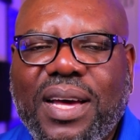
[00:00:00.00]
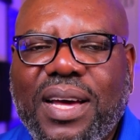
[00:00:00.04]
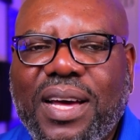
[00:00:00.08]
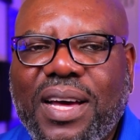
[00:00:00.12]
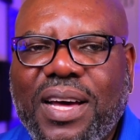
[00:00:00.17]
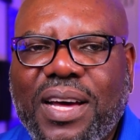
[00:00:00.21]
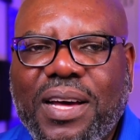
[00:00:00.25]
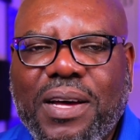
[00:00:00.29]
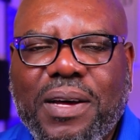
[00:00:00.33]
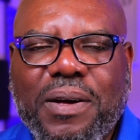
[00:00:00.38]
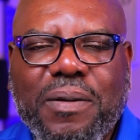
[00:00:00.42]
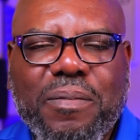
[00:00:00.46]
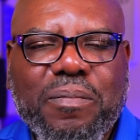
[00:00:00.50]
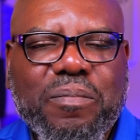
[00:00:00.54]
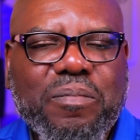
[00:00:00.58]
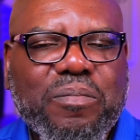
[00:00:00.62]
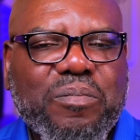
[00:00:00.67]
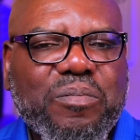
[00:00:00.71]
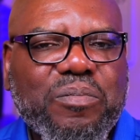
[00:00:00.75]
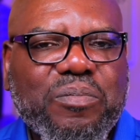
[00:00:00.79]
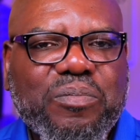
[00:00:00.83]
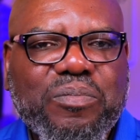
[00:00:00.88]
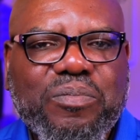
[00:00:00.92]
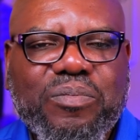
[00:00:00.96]

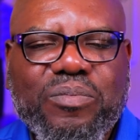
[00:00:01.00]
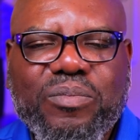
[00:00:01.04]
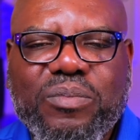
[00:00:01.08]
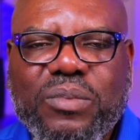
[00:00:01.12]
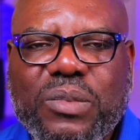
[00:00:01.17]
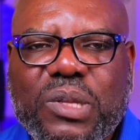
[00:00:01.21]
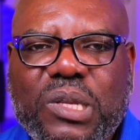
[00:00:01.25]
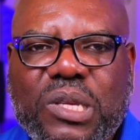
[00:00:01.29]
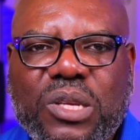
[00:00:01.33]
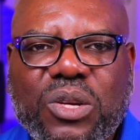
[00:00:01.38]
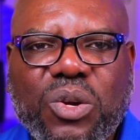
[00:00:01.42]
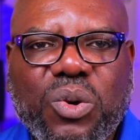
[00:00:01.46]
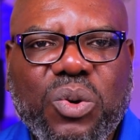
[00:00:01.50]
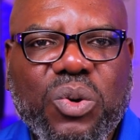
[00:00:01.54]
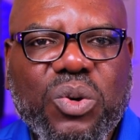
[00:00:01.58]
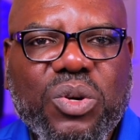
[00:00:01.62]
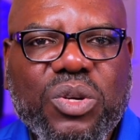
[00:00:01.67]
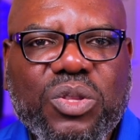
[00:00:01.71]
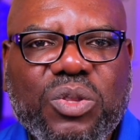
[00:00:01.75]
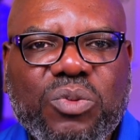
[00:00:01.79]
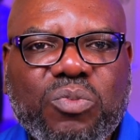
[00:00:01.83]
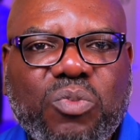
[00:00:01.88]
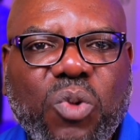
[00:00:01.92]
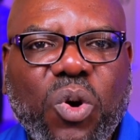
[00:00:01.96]

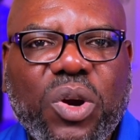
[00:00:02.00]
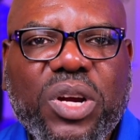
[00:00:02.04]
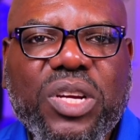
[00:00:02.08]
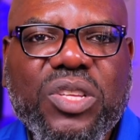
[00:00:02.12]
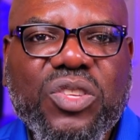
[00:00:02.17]
more